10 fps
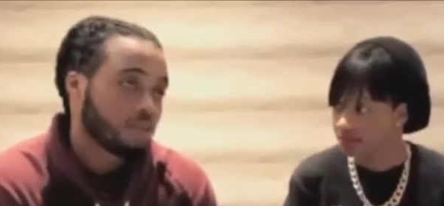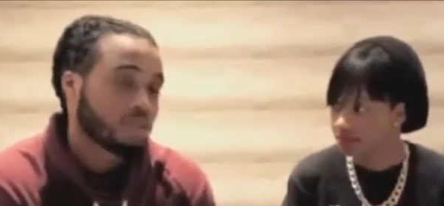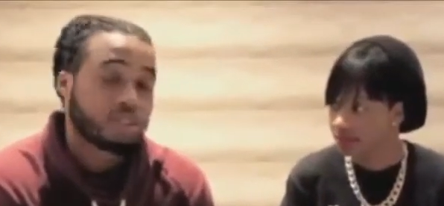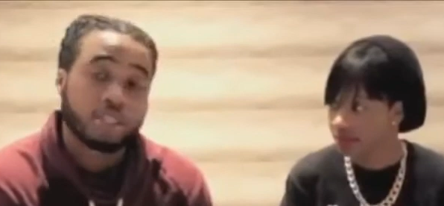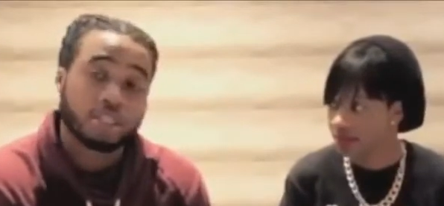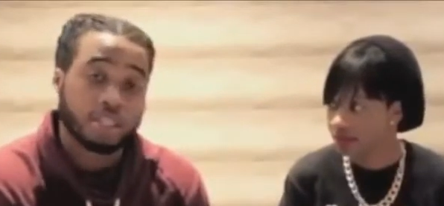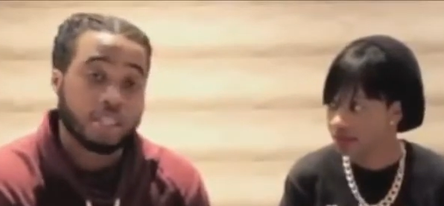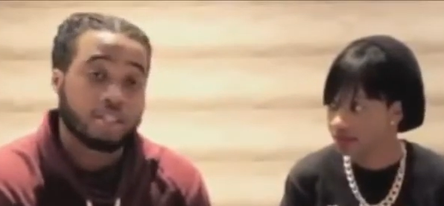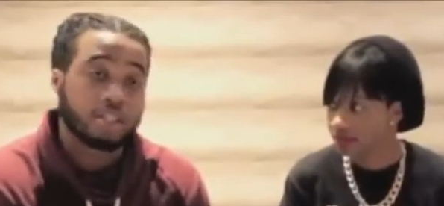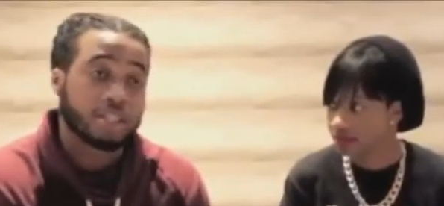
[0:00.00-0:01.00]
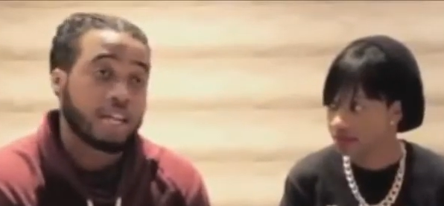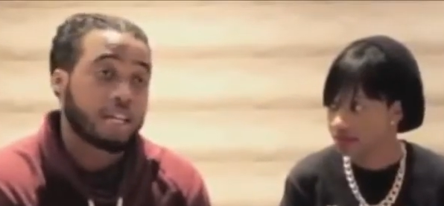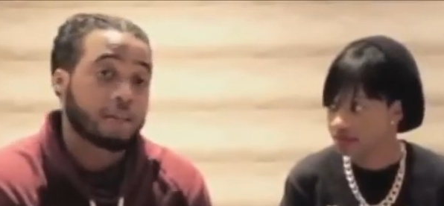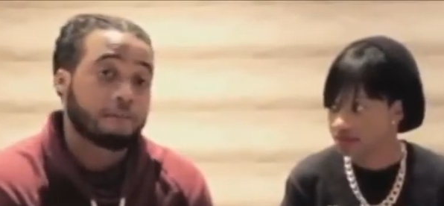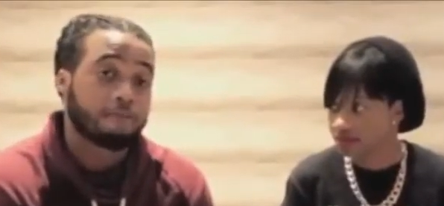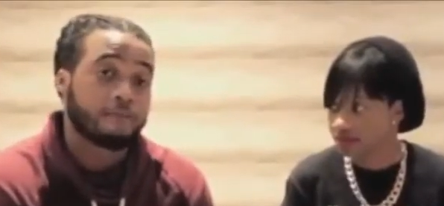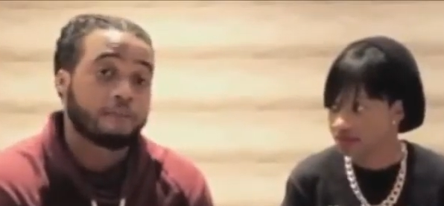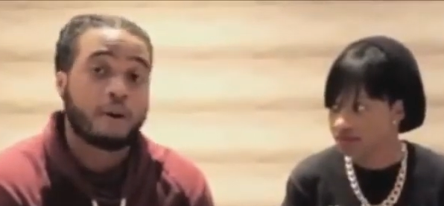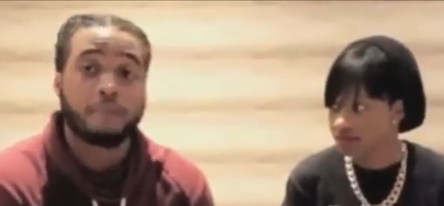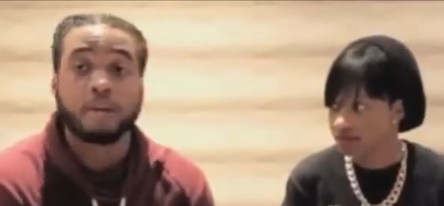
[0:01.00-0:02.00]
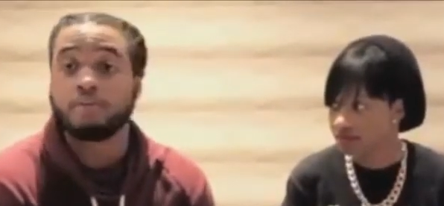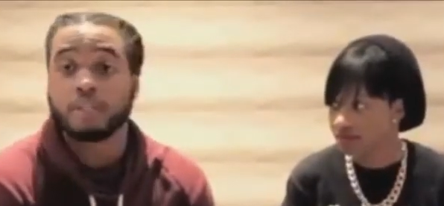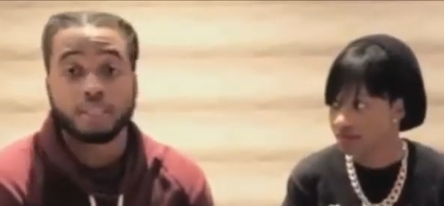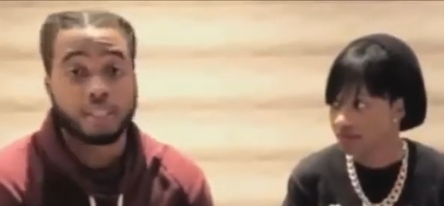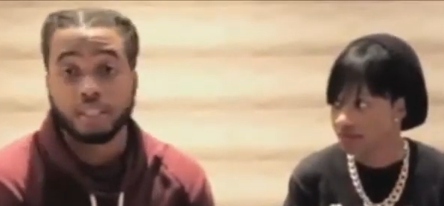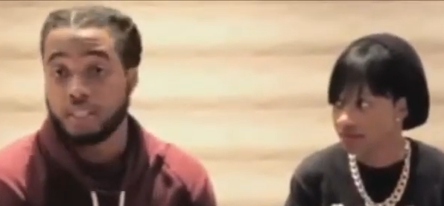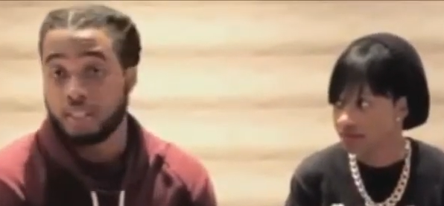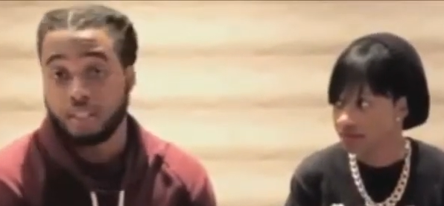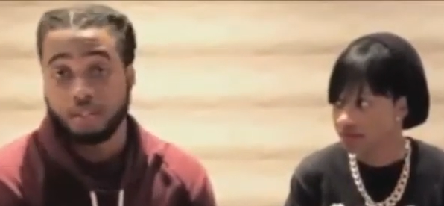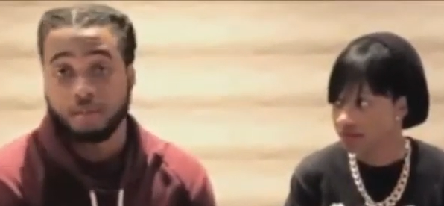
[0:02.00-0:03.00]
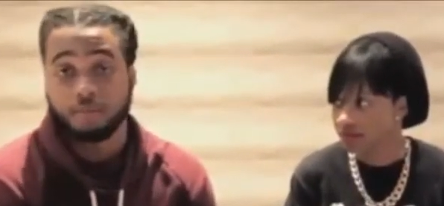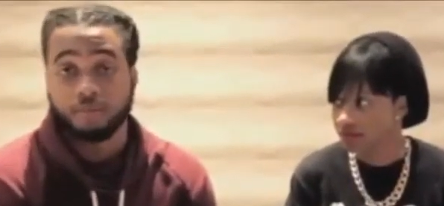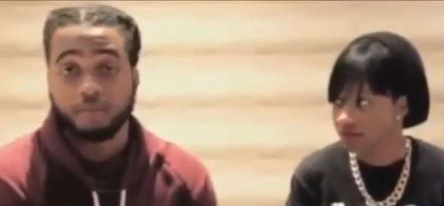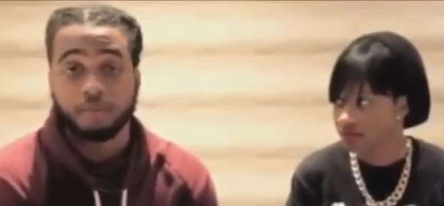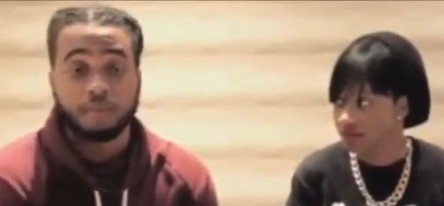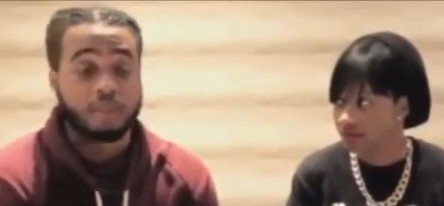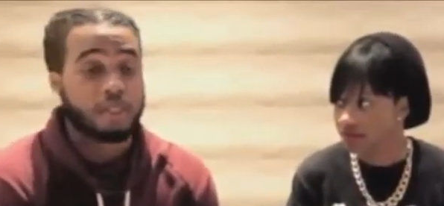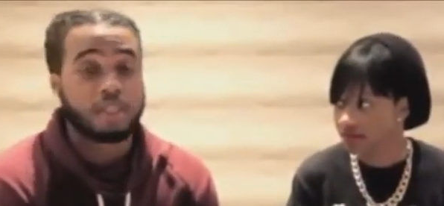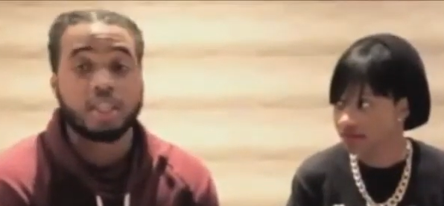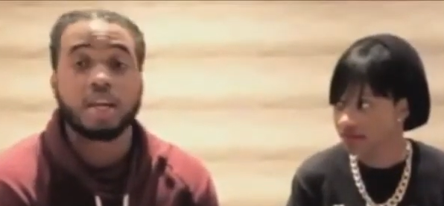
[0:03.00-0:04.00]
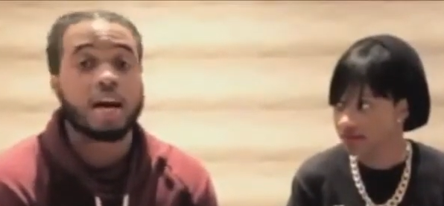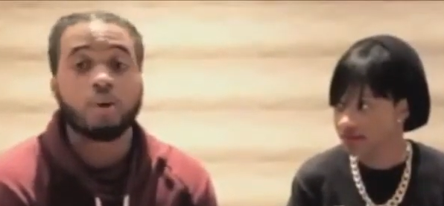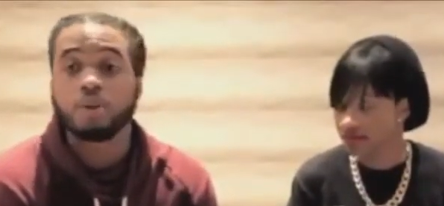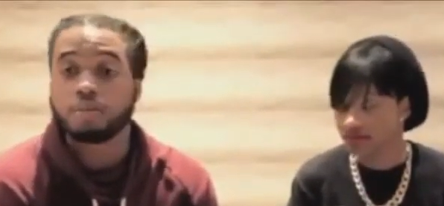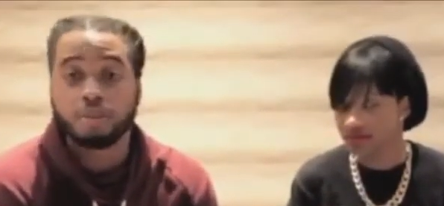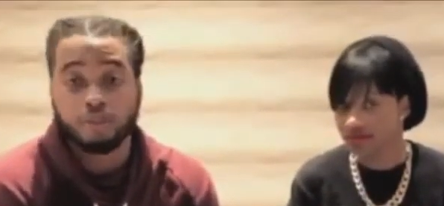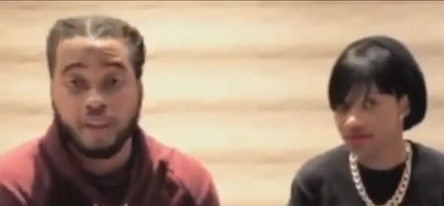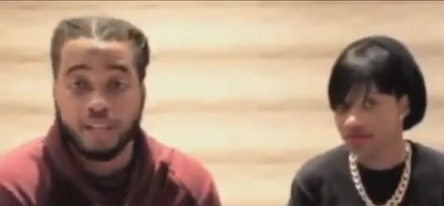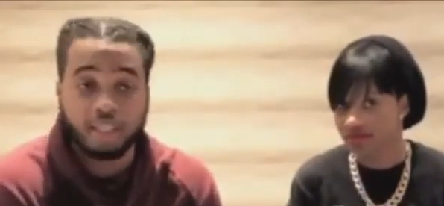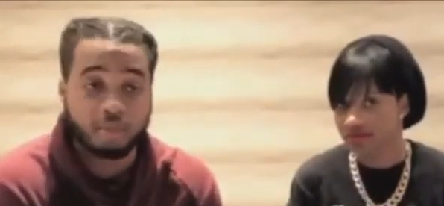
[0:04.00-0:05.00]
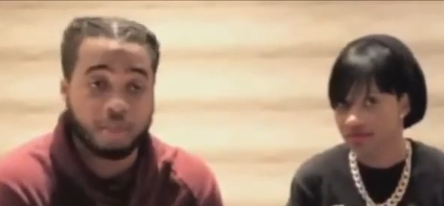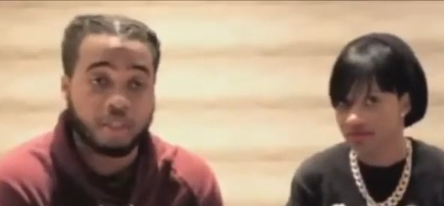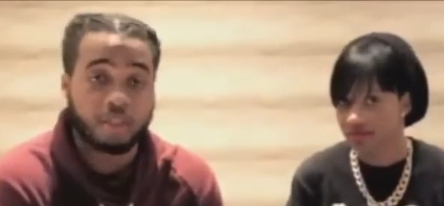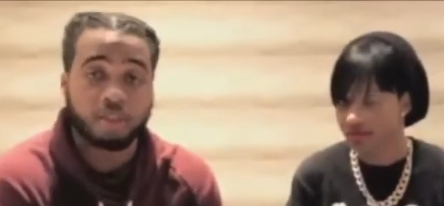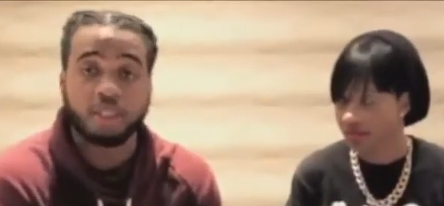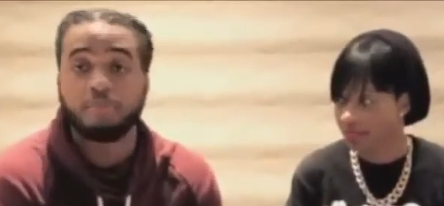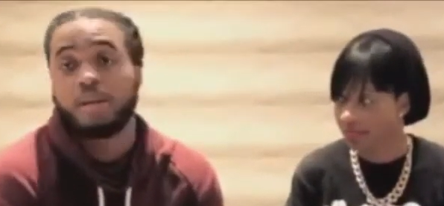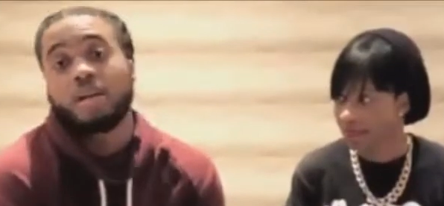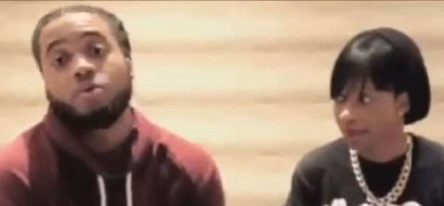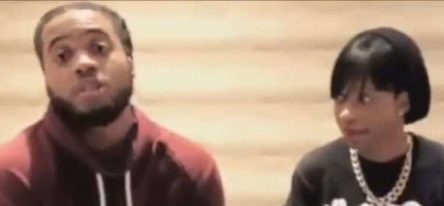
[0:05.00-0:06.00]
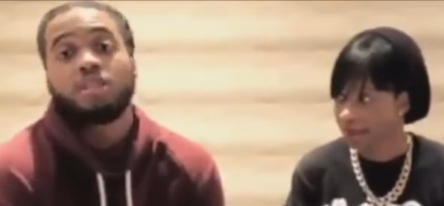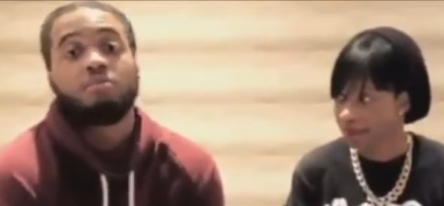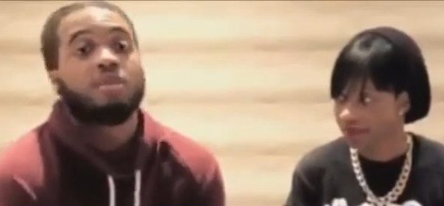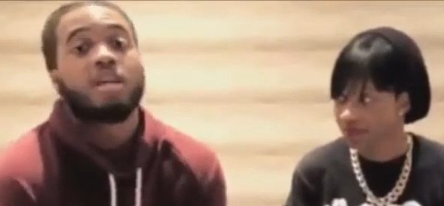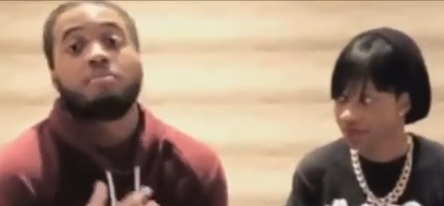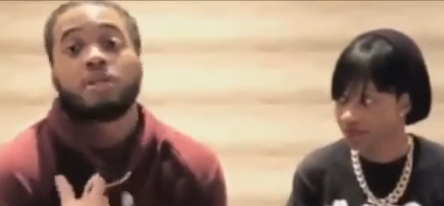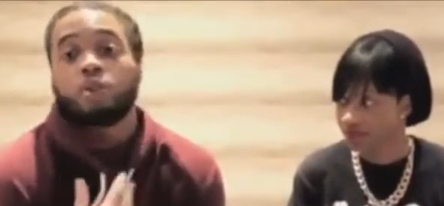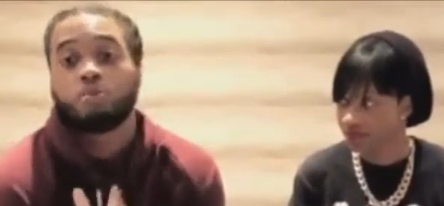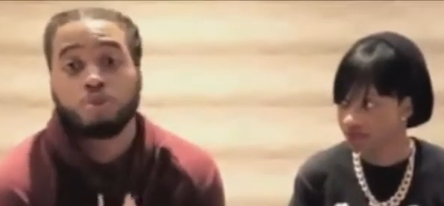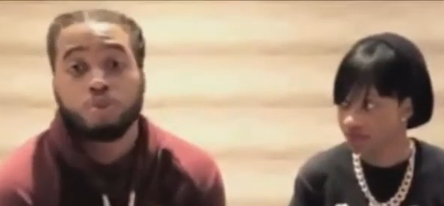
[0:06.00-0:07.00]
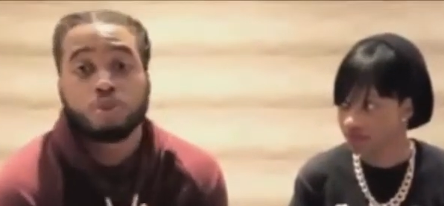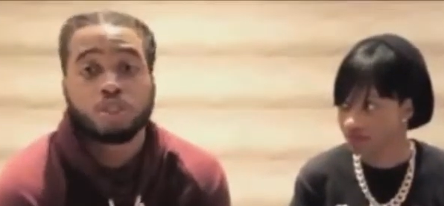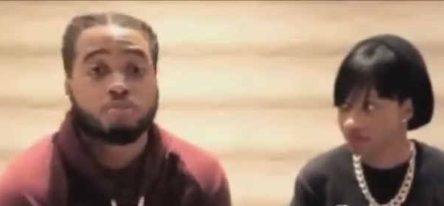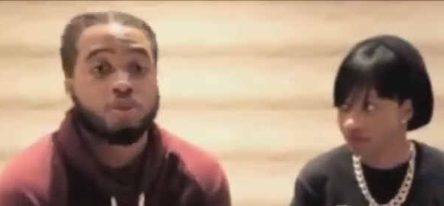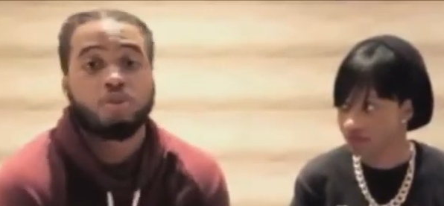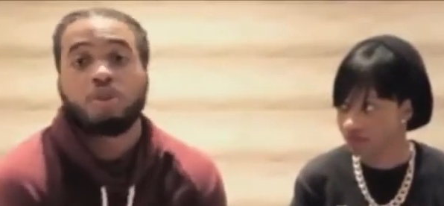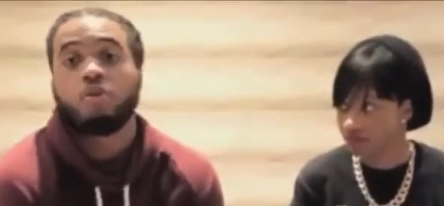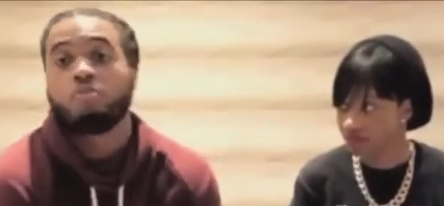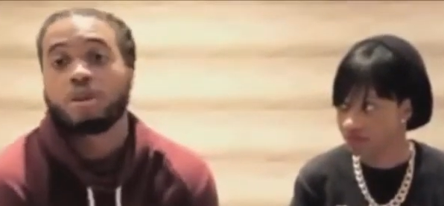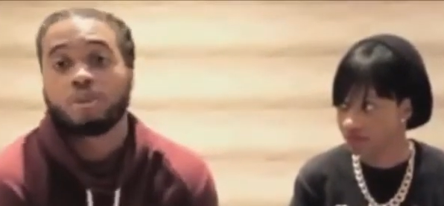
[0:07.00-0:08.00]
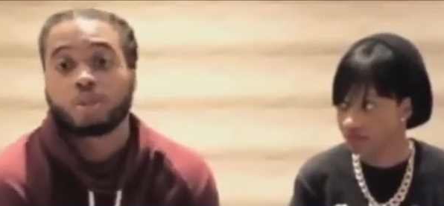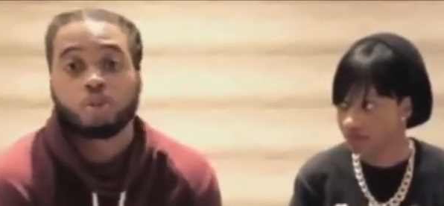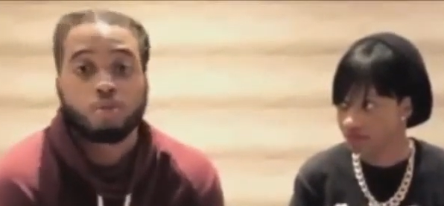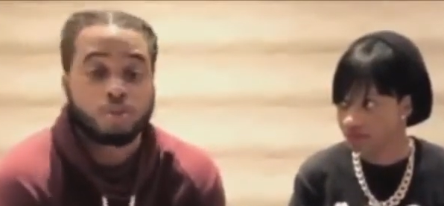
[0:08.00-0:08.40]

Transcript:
Speaker 1: you know, six yeah. years and from ever since he always be fighting me. You Him always say, me I mash up music, me no know how me I mash up